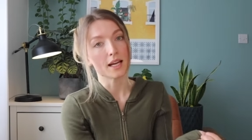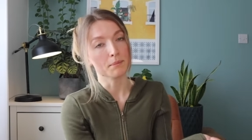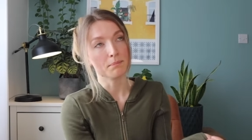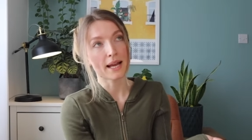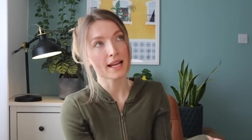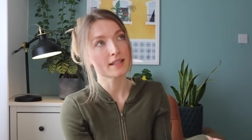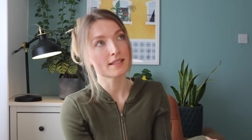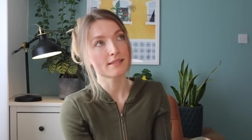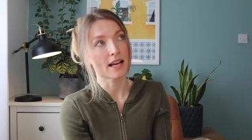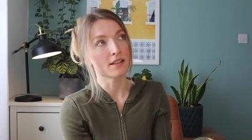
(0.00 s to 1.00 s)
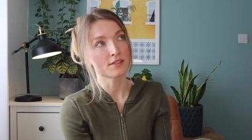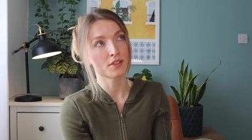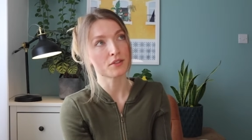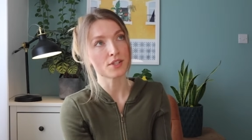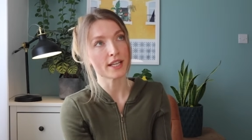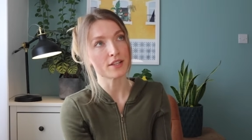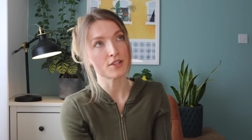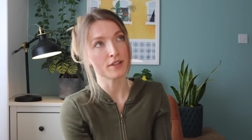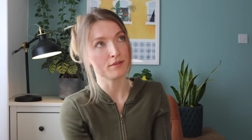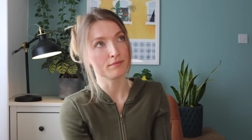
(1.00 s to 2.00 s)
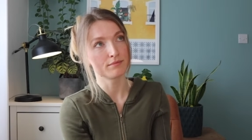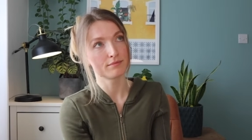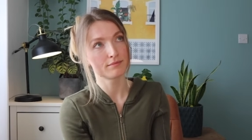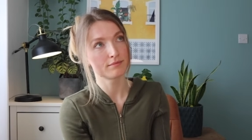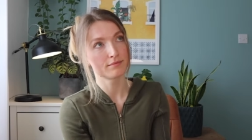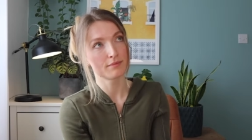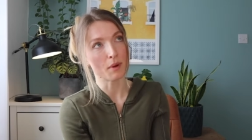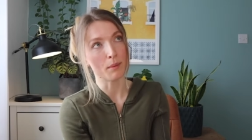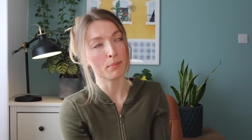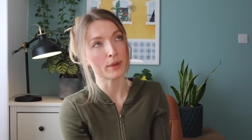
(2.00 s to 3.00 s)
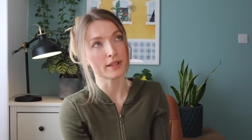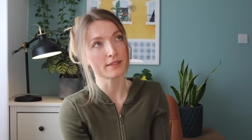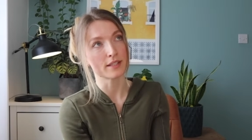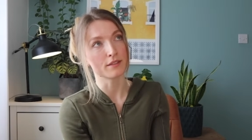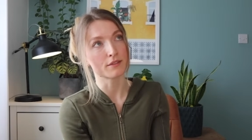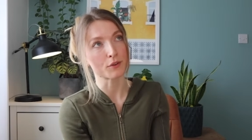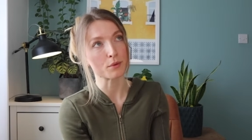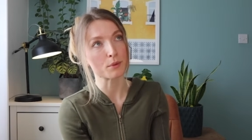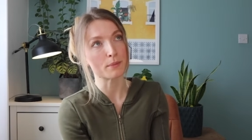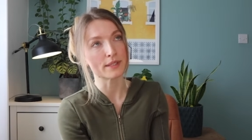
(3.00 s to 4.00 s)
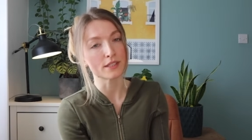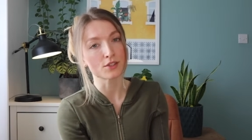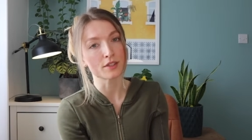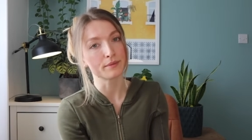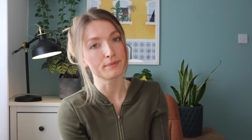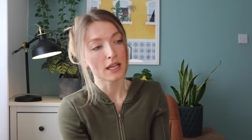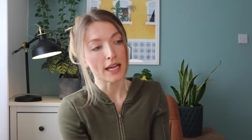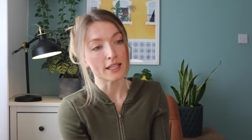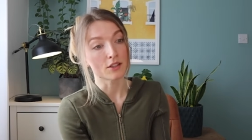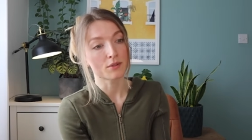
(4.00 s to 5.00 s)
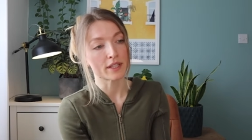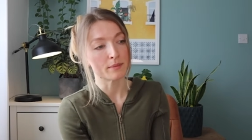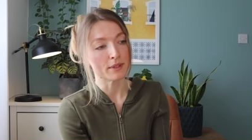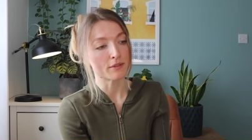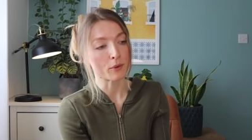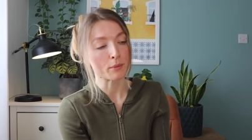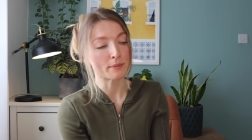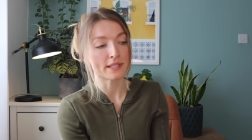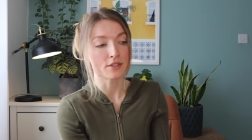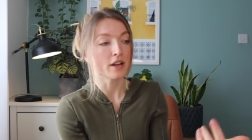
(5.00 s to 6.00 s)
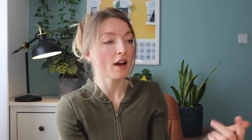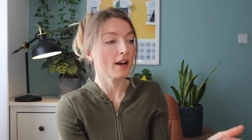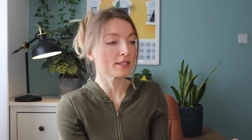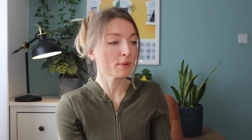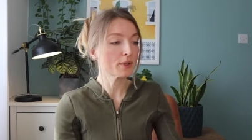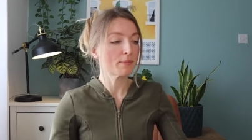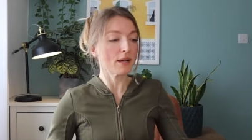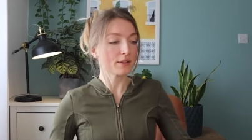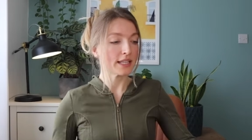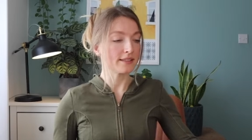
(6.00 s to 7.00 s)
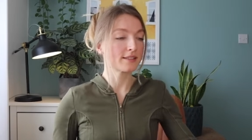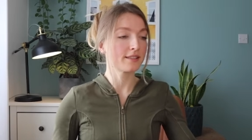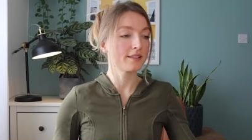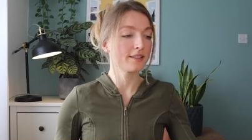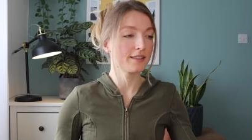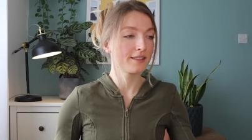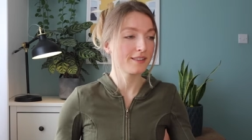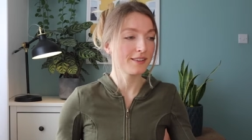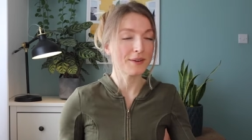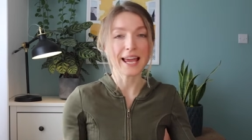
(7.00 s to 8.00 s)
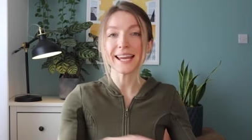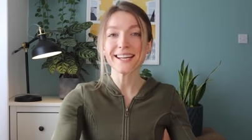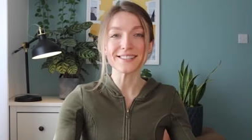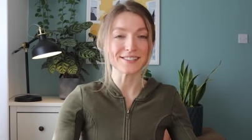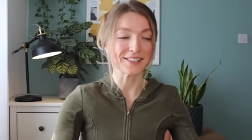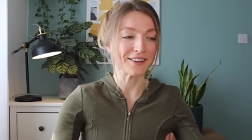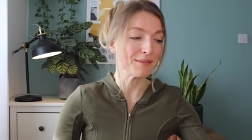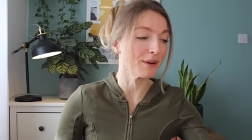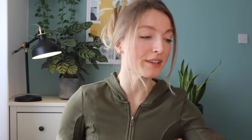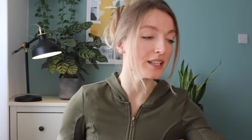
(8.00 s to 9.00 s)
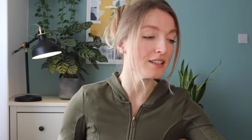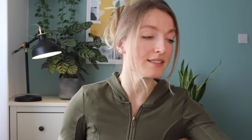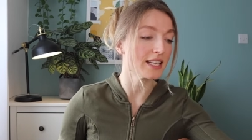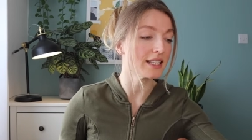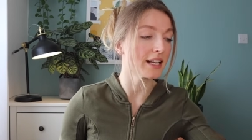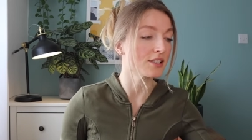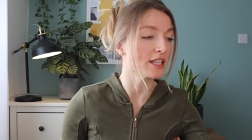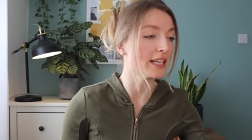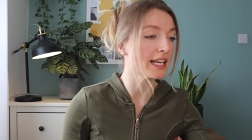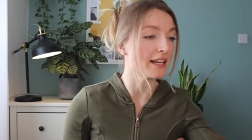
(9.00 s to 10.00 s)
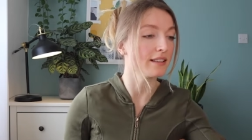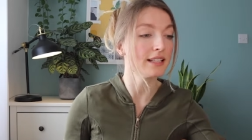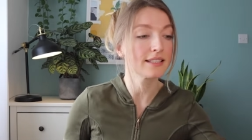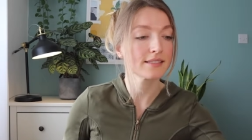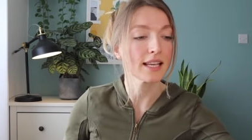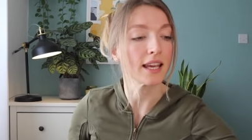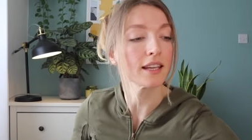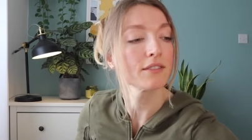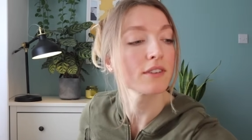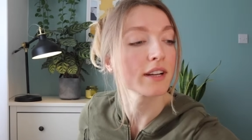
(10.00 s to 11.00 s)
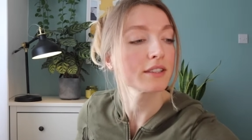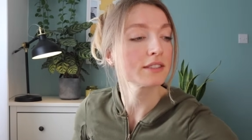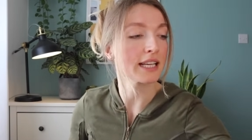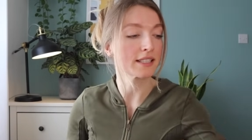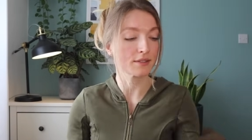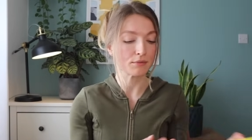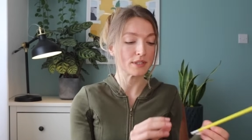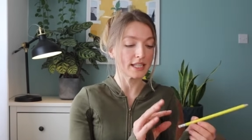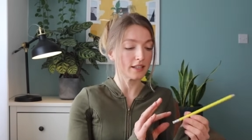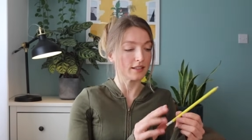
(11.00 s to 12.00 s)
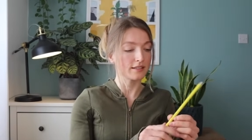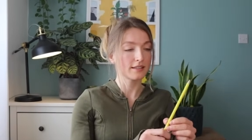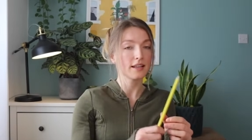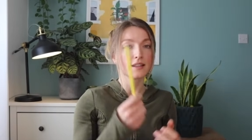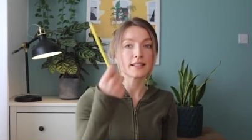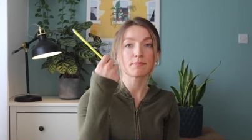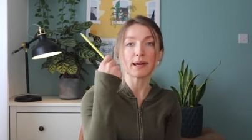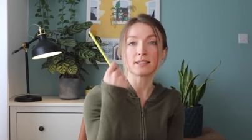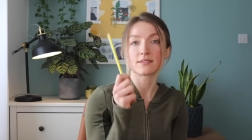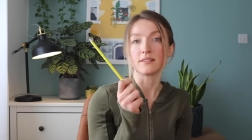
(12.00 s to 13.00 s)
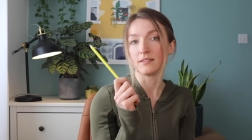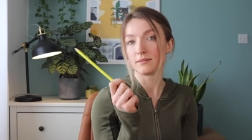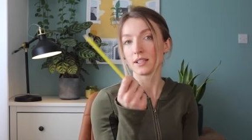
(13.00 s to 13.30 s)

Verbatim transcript: And man, does that association put us in a vulnerable position, an incredibly vulnerable position. I spoke about this ages ago, but I'm going to use the analogy again. Let's say, right, I take something ridiculous this pencil.